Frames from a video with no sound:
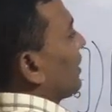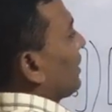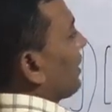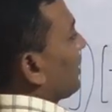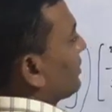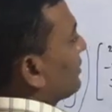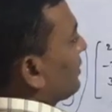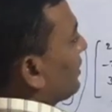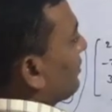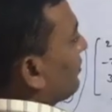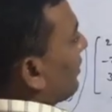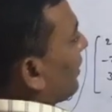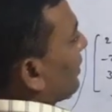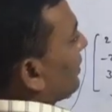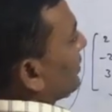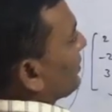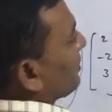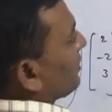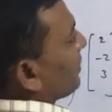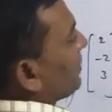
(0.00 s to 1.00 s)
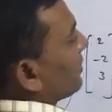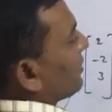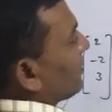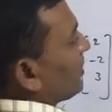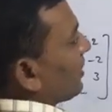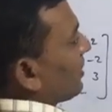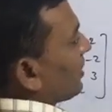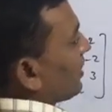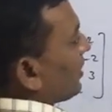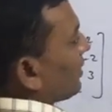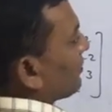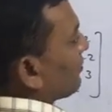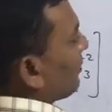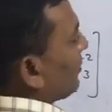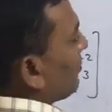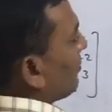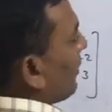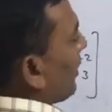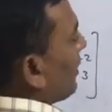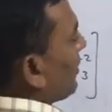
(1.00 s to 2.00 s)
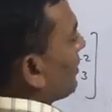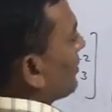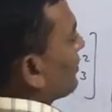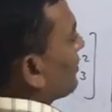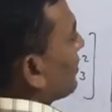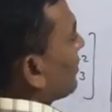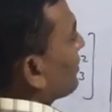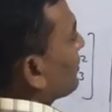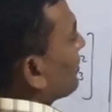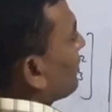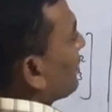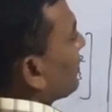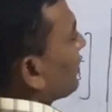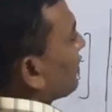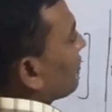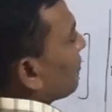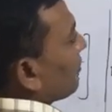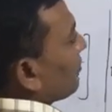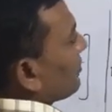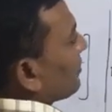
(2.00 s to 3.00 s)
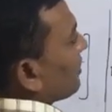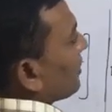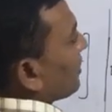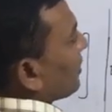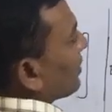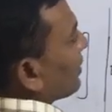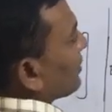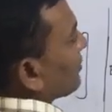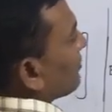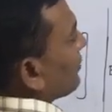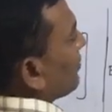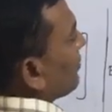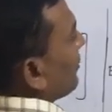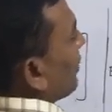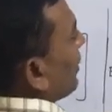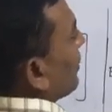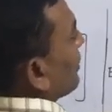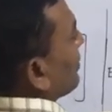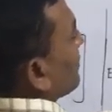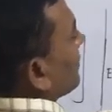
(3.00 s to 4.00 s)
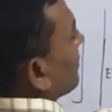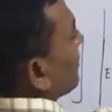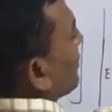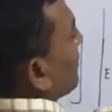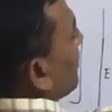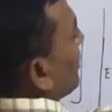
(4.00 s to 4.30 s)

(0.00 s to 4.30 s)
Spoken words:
cross 3 matrix and is 3 cross 1 matrix. The resultant will be 3 cross 1 matrix.